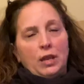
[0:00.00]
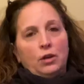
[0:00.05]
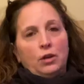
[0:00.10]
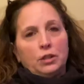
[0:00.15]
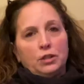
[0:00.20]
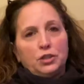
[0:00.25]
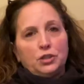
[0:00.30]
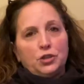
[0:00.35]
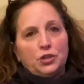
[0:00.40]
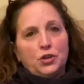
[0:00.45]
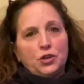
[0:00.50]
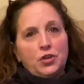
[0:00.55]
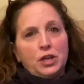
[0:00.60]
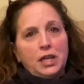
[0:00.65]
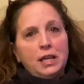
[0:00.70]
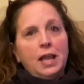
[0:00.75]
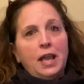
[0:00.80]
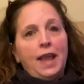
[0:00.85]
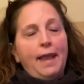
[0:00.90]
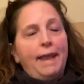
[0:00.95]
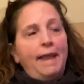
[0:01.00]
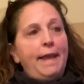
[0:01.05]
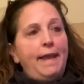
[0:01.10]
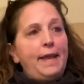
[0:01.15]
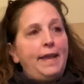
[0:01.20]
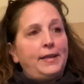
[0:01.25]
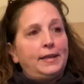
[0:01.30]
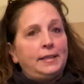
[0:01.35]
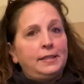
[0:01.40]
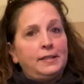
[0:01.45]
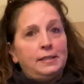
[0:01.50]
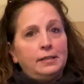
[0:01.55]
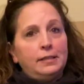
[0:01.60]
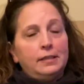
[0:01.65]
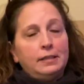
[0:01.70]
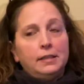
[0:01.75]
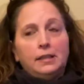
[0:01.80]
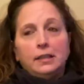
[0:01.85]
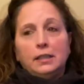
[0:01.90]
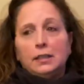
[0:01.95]
loss journey and
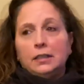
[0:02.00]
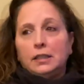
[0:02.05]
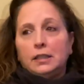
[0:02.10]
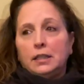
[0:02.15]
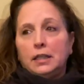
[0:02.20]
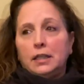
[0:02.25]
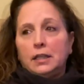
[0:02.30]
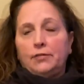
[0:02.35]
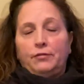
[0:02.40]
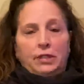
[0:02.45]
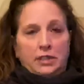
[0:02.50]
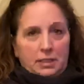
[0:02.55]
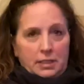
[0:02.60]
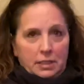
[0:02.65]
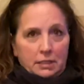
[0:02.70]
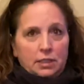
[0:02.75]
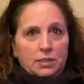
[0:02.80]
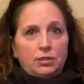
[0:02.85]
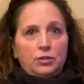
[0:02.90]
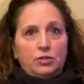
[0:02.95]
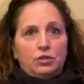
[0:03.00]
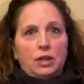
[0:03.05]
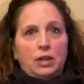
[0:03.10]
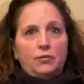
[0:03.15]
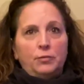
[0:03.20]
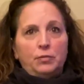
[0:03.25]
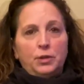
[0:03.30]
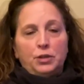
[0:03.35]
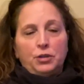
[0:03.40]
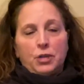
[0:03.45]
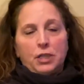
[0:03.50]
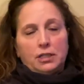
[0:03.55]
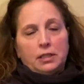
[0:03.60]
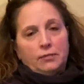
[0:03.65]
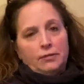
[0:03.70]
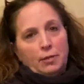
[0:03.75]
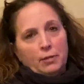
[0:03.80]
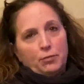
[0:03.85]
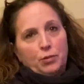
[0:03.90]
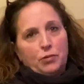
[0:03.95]
uh, Vincent's still driving me
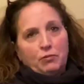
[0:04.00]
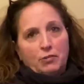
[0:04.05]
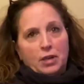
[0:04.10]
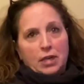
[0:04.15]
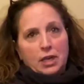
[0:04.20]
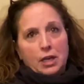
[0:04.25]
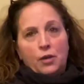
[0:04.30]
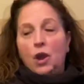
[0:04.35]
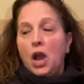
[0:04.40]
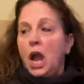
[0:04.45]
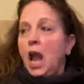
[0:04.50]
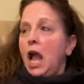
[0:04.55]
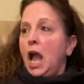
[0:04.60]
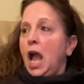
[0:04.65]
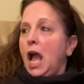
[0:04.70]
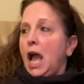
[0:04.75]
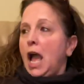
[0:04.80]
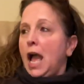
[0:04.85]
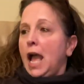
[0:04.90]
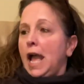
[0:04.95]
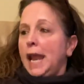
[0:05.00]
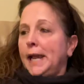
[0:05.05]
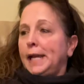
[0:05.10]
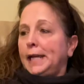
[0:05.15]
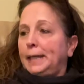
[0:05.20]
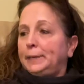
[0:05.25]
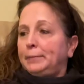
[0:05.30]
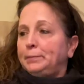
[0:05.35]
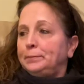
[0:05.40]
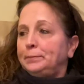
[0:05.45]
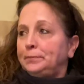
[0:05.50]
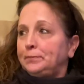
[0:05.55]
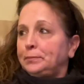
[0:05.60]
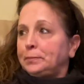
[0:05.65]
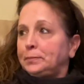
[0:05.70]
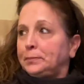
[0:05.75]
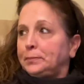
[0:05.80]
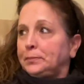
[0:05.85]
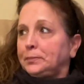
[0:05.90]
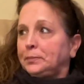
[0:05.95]
crazy, Fat Boy Fredo. And um,
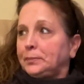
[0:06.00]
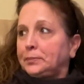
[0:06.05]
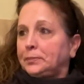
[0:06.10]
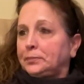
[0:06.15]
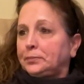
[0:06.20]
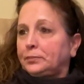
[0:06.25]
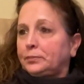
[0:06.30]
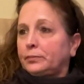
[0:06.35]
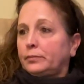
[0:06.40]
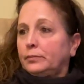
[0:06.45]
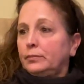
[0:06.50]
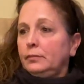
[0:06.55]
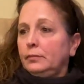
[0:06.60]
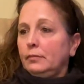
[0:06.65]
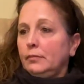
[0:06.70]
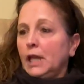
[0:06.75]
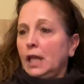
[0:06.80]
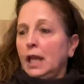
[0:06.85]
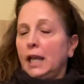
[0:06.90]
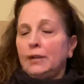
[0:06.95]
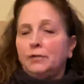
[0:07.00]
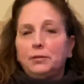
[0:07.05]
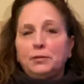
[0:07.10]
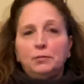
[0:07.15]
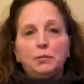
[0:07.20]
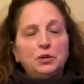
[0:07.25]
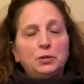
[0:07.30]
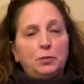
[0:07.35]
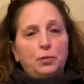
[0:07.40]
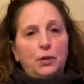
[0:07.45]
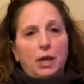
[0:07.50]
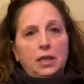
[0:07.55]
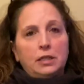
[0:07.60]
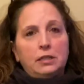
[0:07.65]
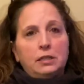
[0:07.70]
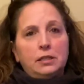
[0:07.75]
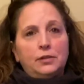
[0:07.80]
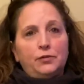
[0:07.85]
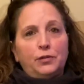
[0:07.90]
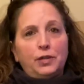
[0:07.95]
I have some
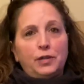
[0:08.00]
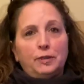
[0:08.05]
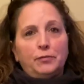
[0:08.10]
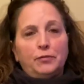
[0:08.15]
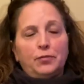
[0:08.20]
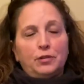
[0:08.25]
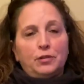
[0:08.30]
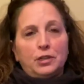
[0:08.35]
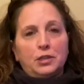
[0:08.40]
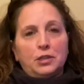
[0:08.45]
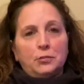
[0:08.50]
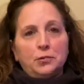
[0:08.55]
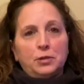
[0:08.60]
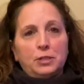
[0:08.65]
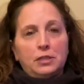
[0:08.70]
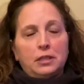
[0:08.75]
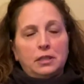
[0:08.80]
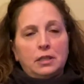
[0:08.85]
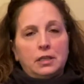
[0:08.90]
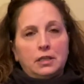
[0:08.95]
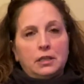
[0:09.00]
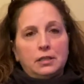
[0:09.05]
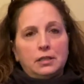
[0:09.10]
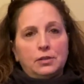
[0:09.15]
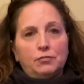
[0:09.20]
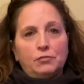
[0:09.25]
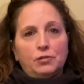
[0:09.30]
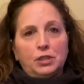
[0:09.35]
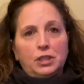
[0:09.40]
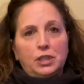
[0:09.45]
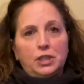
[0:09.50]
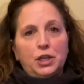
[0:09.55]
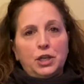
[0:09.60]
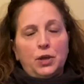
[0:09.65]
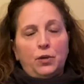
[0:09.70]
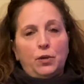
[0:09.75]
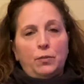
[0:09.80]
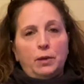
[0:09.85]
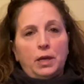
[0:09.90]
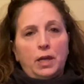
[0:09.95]
surprises for him for Christmas that he doesn't really
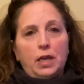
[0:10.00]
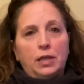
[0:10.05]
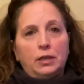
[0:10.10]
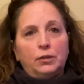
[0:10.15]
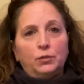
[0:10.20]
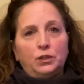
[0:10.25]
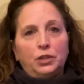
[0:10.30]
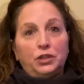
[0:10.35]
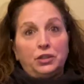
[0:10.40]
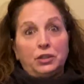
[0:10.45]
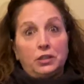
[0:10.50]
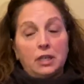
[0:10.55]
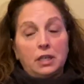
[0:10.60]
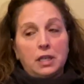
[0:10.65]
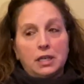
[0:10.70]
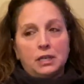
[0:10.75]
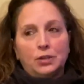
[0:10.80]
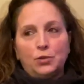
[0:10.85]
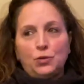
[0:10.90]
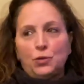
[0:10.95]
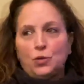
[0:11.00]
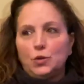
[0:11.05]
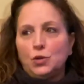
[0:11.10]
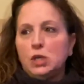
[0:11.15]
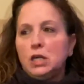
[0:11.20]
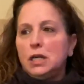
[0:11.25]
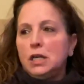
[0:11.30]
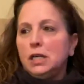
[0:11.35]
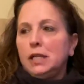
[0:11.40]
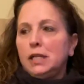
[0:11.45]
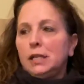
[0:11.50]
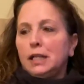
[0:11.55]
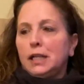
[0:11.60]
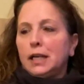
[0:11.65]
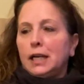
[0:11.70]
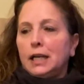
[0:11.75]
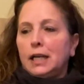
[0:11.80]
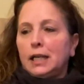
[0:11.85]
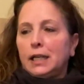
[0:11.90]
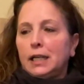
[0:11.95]
know about, which is kind of cool.
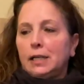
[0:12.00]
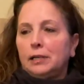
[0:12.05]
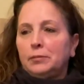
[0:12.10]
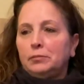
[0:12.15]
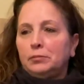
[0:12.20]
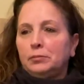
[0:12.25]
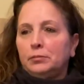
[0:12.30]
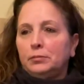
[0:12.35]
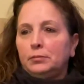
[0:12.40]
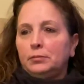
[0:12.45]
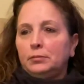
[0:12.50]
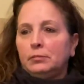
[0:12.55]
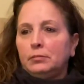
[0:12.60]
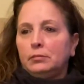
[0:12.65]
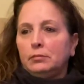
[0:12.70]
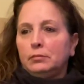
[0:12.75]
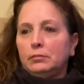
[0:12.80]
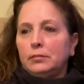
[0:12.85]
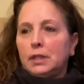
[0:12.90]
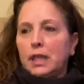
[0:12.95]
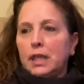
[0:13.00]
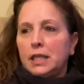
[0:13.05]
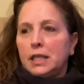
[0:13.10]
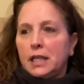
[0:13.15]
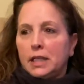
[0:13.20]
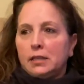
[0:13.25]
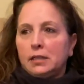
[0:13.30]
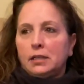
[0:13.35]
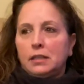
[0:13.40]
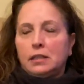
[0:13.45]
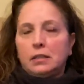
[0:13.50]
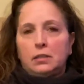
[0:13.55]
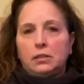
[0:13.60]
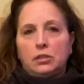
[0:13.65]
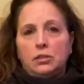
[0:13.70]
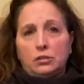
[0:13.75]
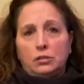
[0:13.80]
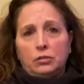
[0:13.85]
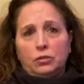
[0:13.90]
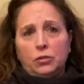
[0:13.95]
Um, and yes, he is
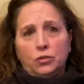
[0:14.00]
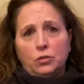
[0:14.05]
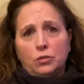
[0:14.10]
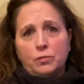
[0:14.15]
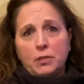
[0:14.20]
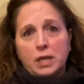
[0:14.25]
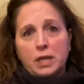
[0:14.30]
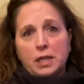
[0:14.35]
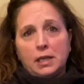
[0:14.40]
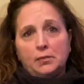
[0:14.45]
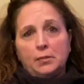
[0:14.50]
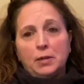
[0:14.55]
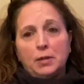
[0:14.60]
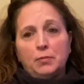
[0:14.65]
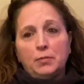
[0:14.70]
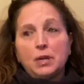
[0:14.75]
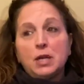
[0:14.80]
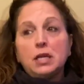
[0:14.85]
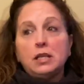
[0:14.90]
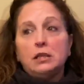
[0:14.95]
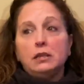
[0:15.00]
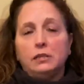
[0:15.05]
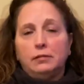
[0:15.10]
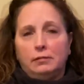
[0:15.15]
still tormenting me, but